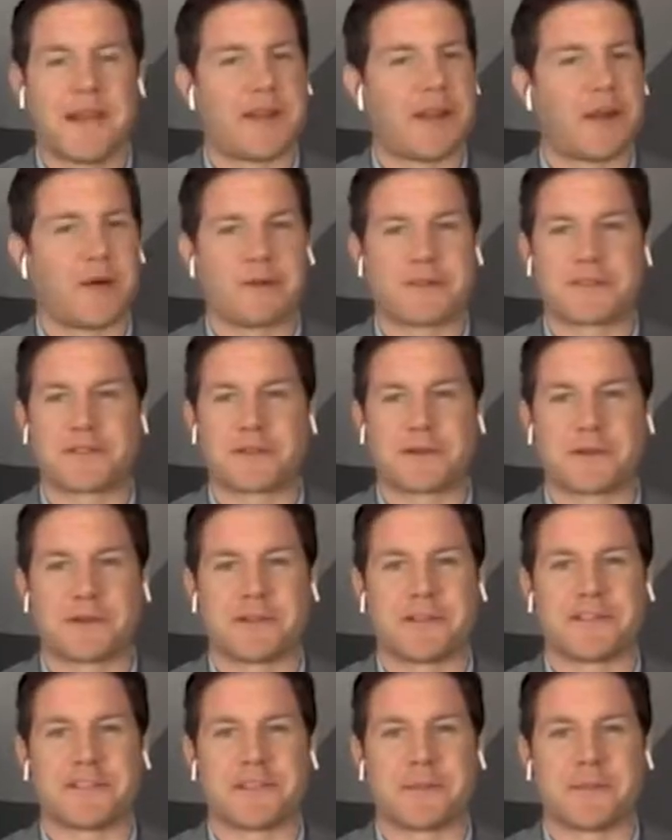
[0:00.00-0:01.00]
I know it's
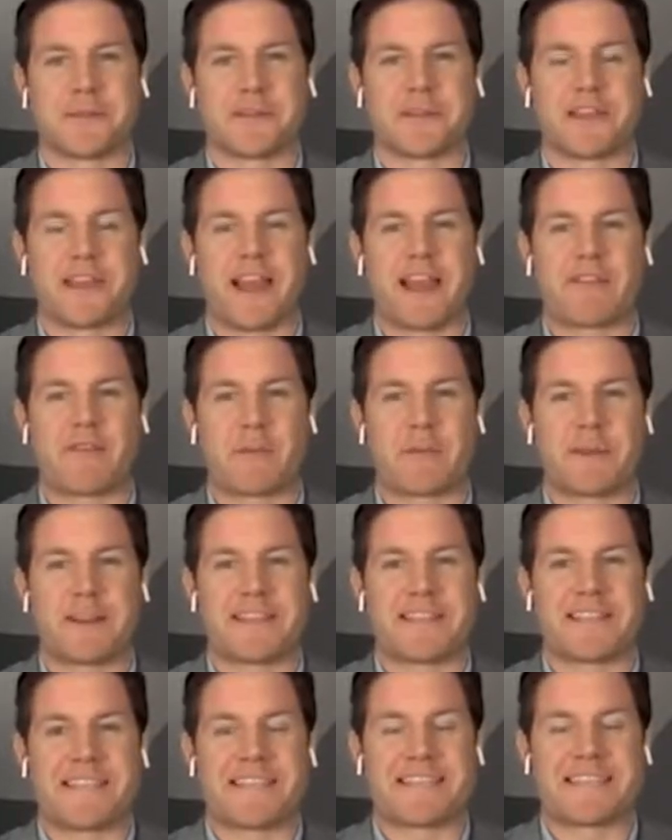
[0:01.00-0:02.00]
certainly something that
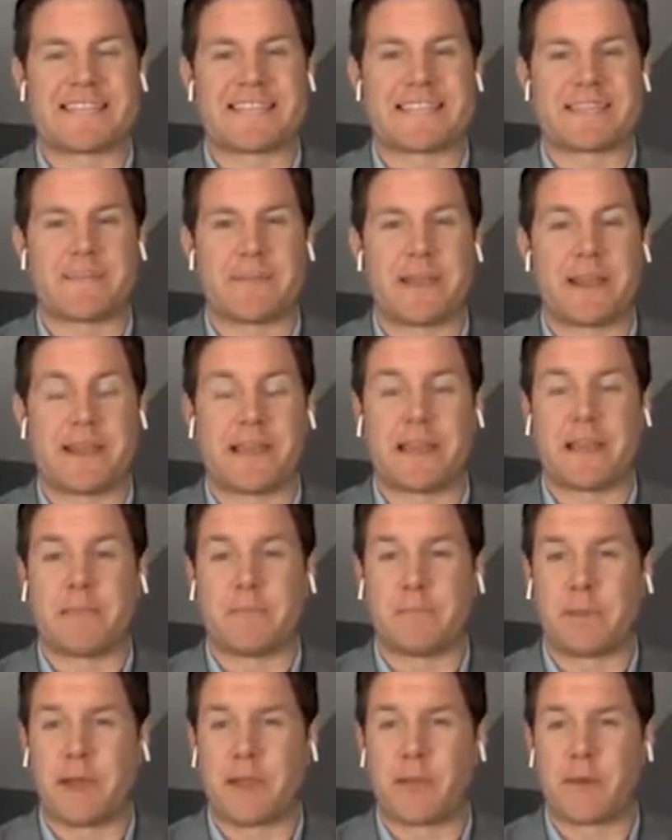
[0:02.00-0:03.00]
everybody's anticipating.
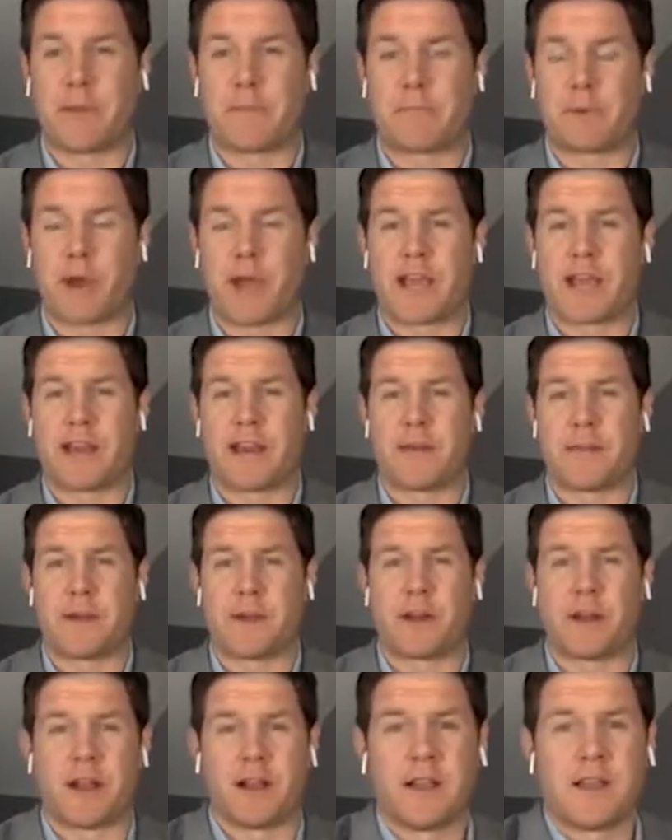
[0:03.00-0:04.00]
And by the way, Brian and
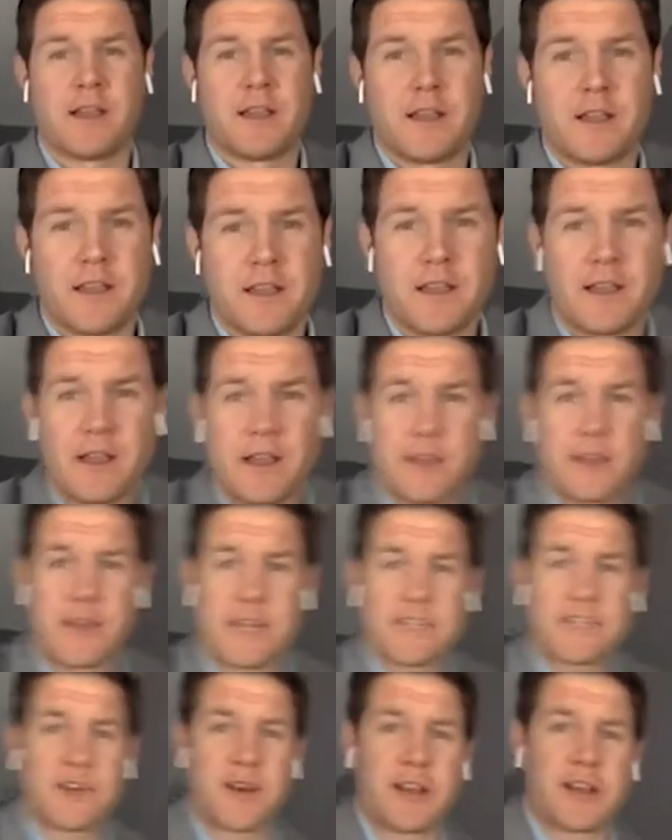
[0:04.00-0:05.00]
Amira,
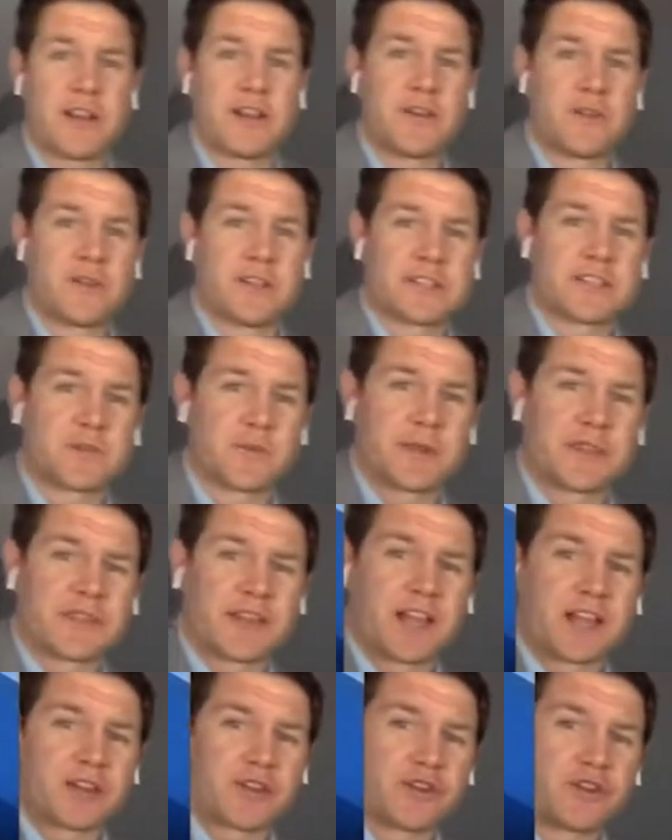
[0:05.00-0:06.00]
you guys trying to do this with a